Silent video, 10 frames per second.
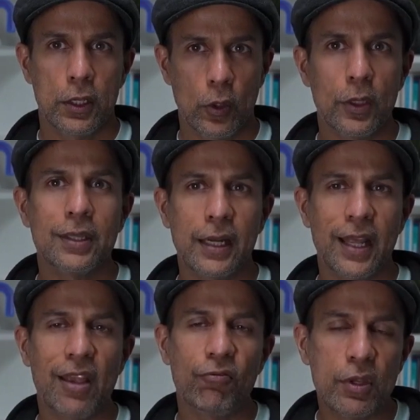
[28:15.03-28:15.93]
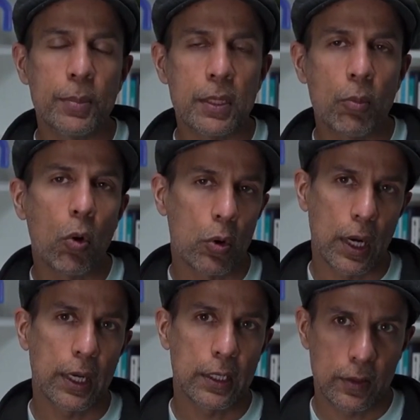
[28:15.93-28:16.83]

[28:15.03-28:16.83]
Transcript: in that MVP mode, right?